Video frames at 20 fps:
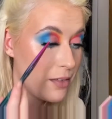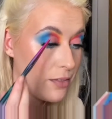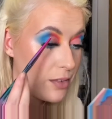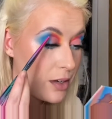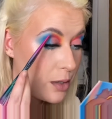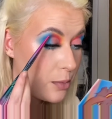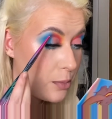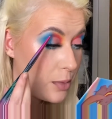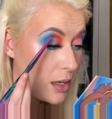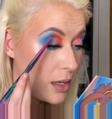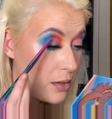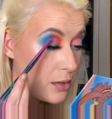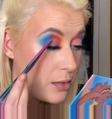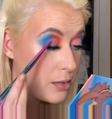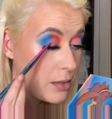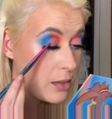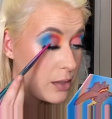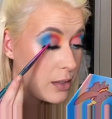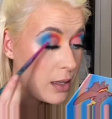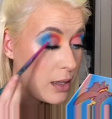very well,
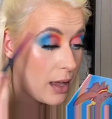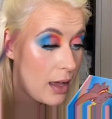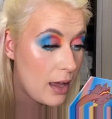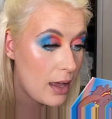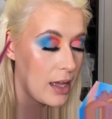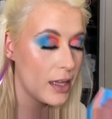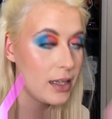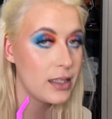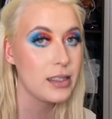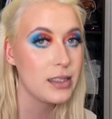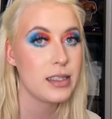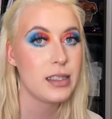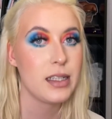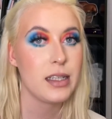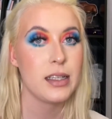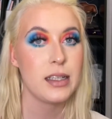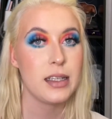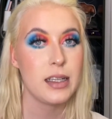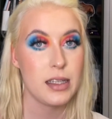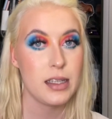and
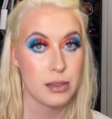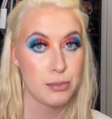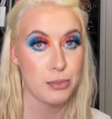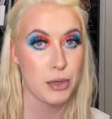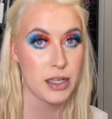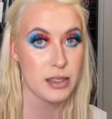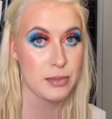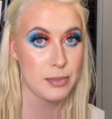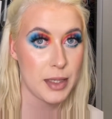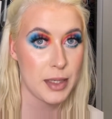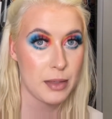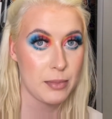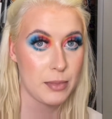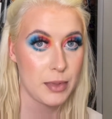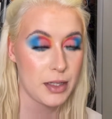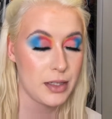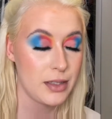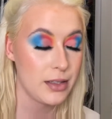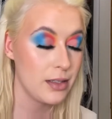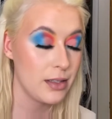it's pressed
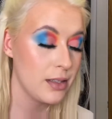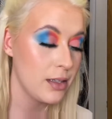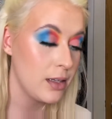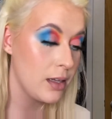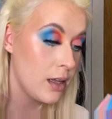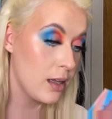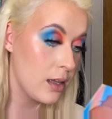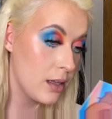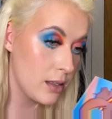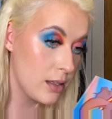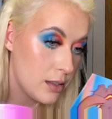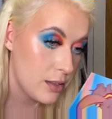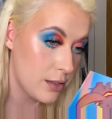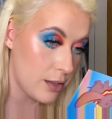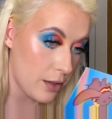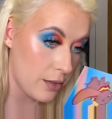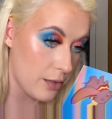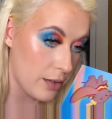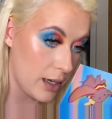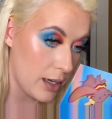pigment, so
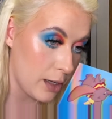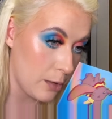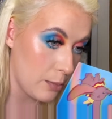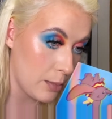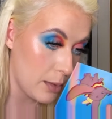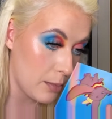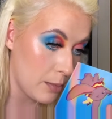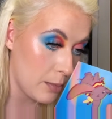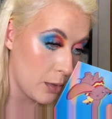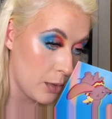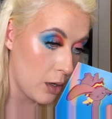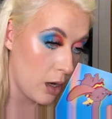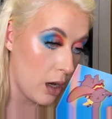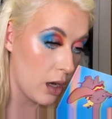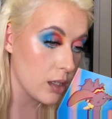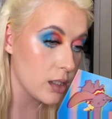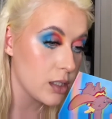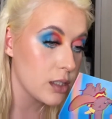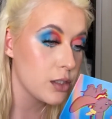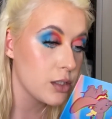they're a little bit more
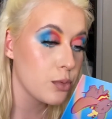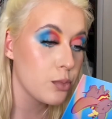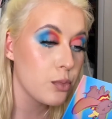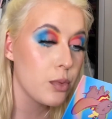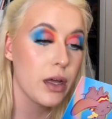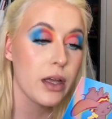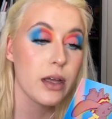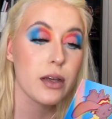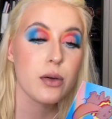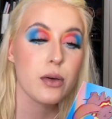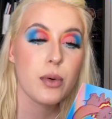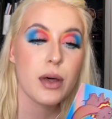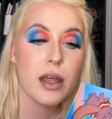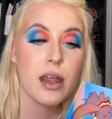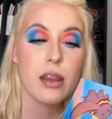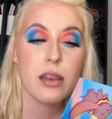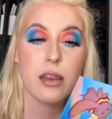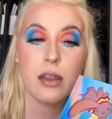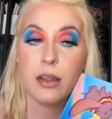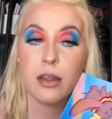harder to work with.
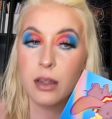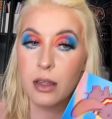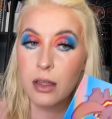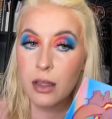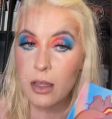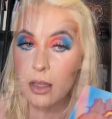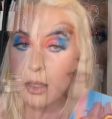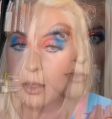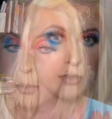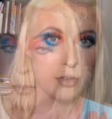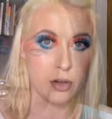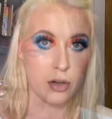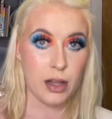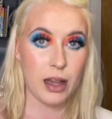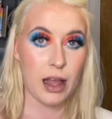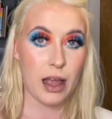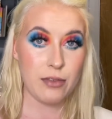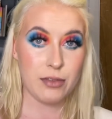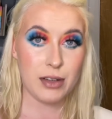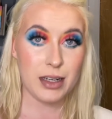Overall,
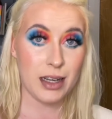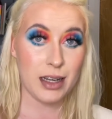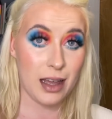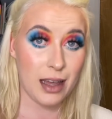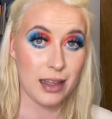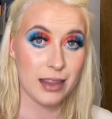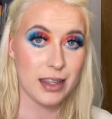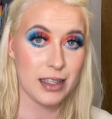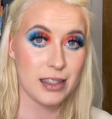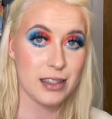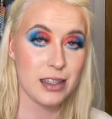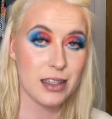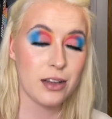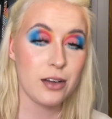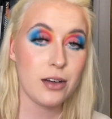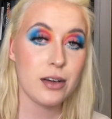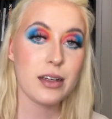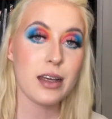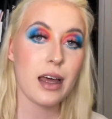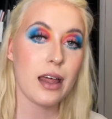I really like this
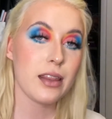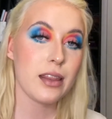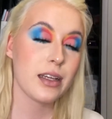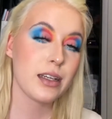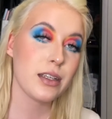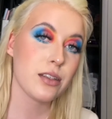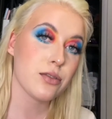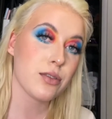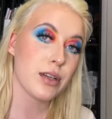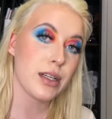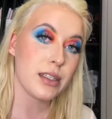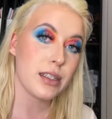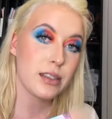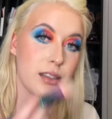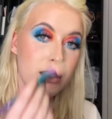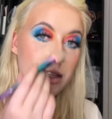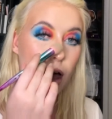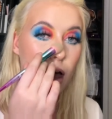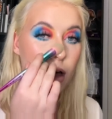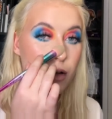look. I think it's really
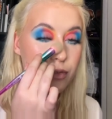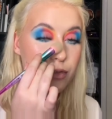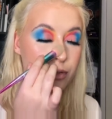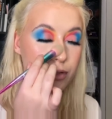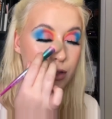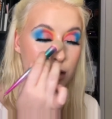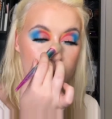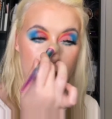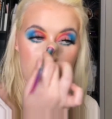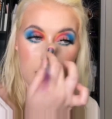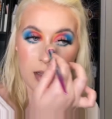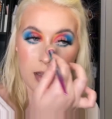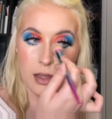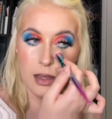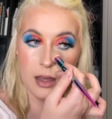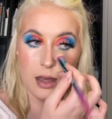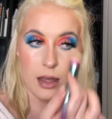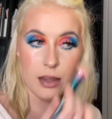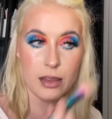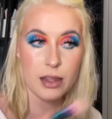soft.
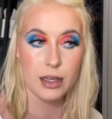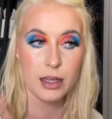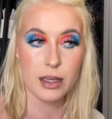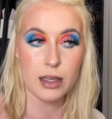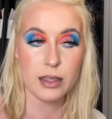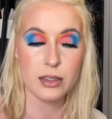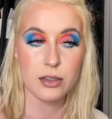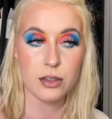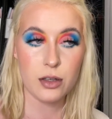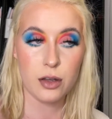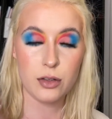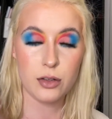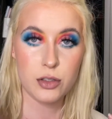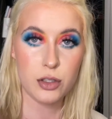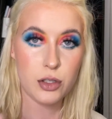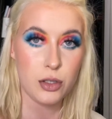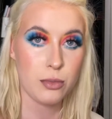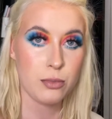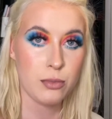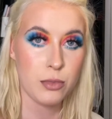I think it's not
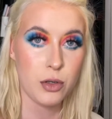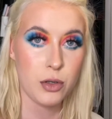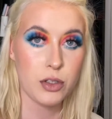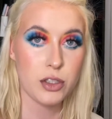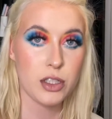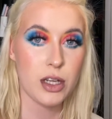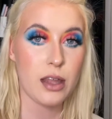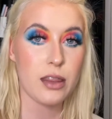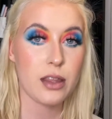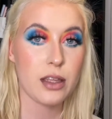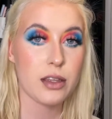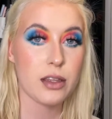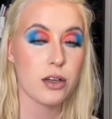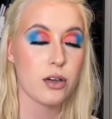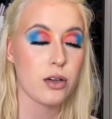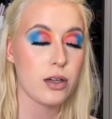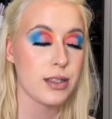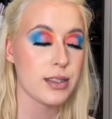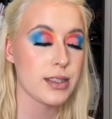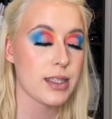too much. I think the
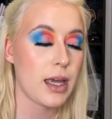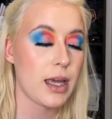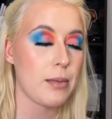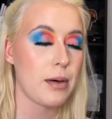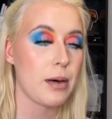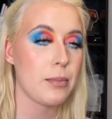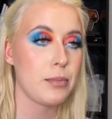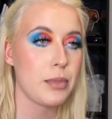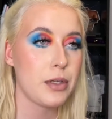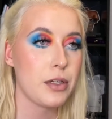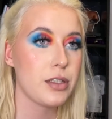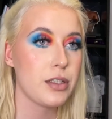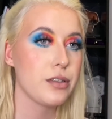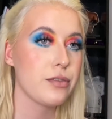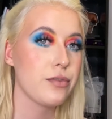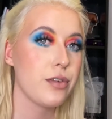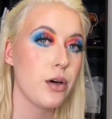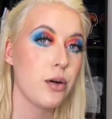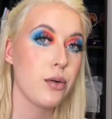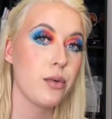colours came out
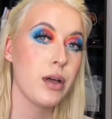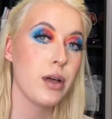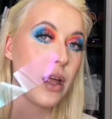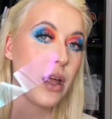beautiful.